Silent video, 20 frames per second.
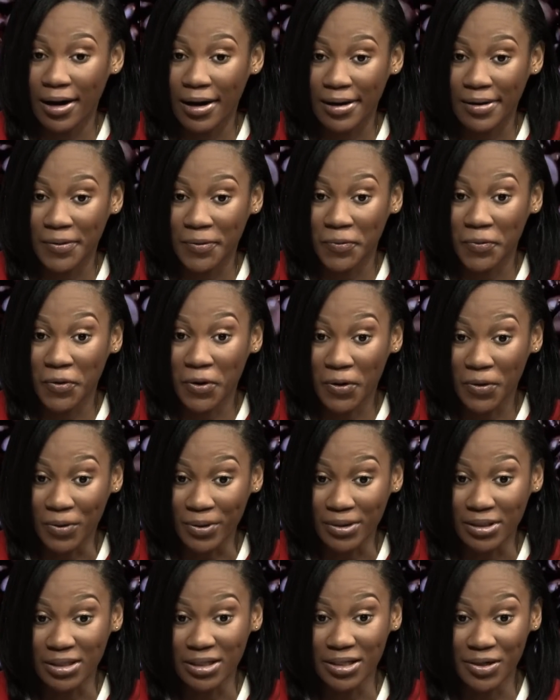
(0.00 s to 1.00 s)

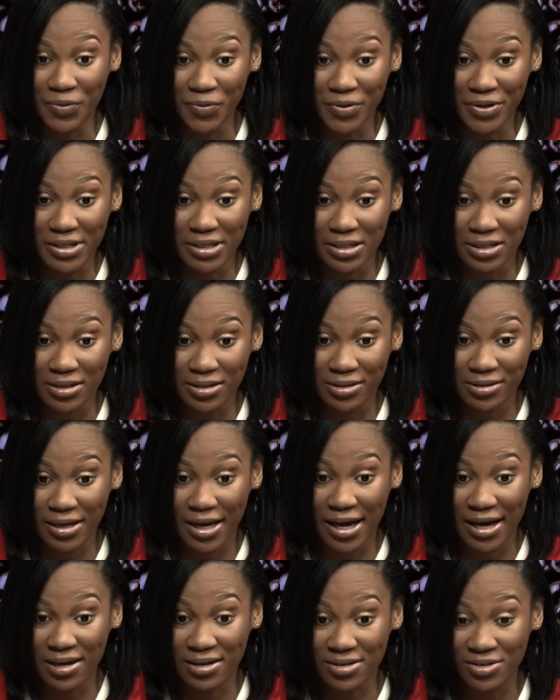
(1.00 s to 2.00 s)
Wow, it was
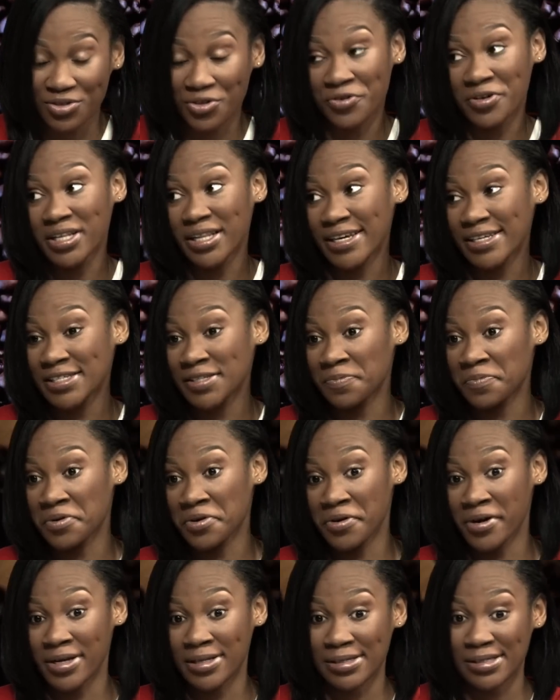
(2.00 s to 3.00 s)
a surreal
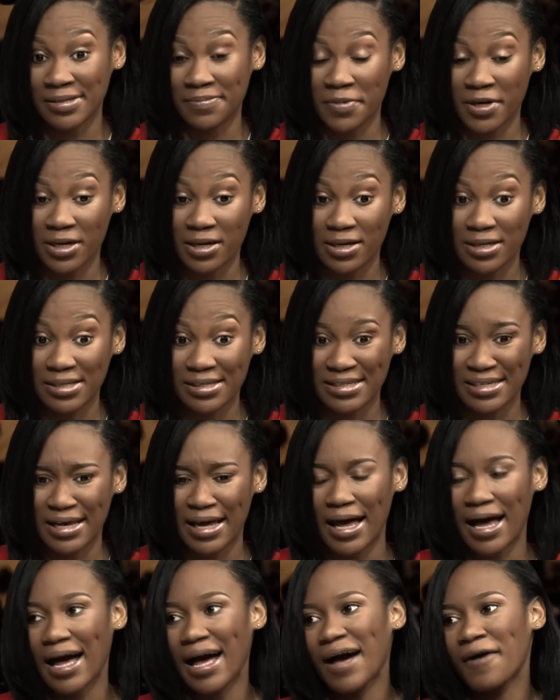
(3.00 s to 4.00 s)
experience, because
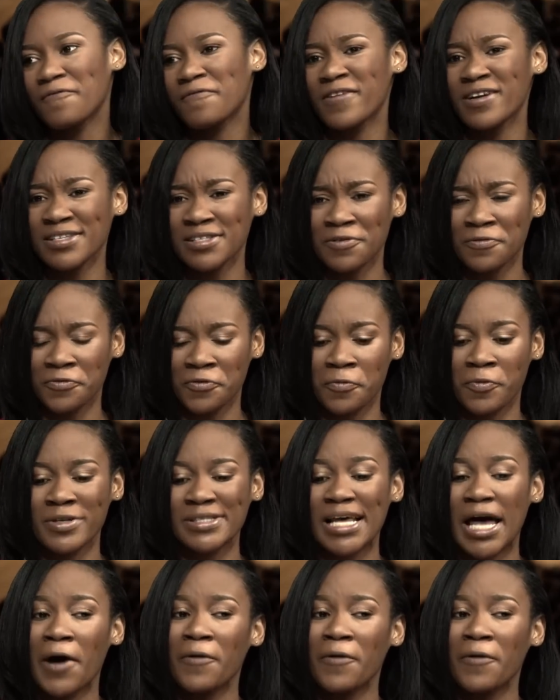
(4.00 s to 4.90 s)
first and foremost, I